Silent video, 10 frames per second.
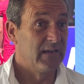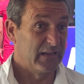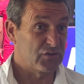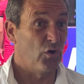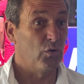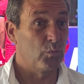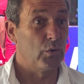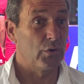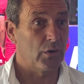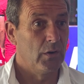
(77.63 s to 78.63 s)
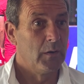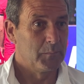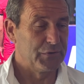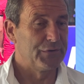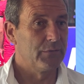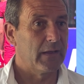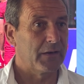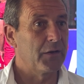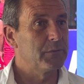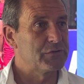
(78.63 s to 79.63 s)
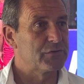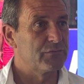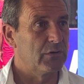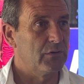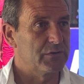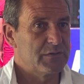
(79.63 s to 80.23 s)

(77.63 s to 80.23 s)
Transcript: it's hard work, but you do get to know each other a lot.